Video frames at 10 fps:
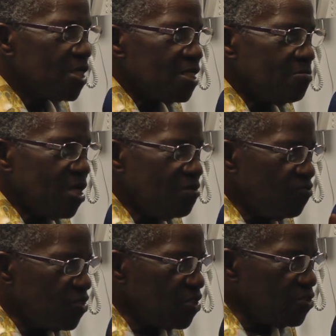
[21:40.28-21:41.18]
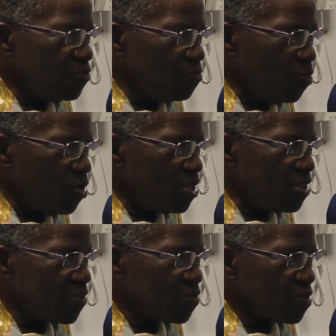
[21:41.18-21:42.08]
They might visit you
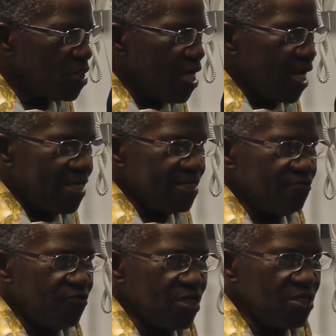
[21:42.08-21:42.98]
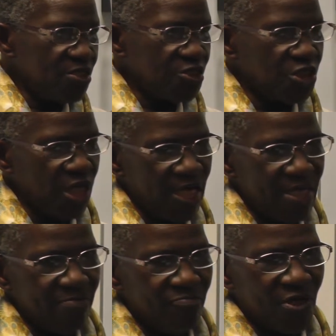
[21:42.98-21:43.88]
once and they feel
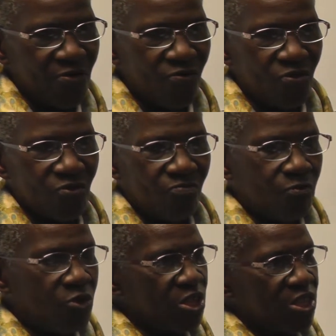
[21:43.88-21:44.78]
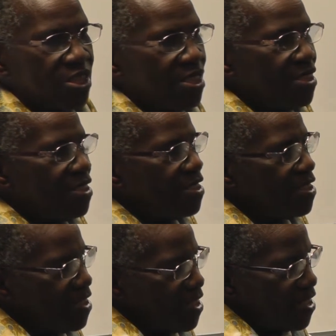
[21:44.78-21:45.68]
ashamed because of what
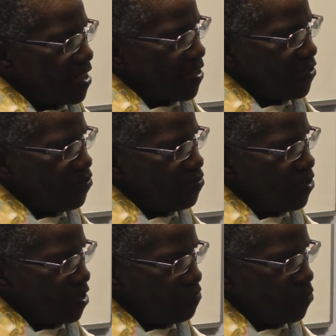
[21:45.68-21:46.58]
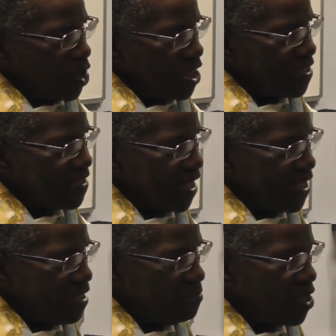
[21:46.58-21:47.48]
your loved one is
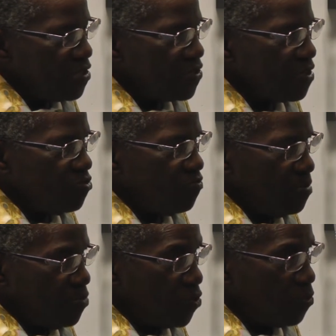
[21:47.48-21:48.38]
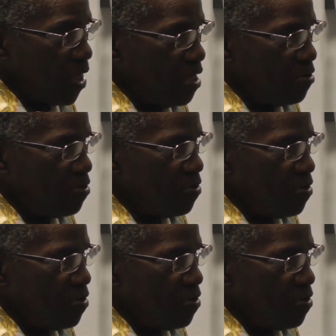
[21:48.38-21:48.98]
saying, because some of them swear.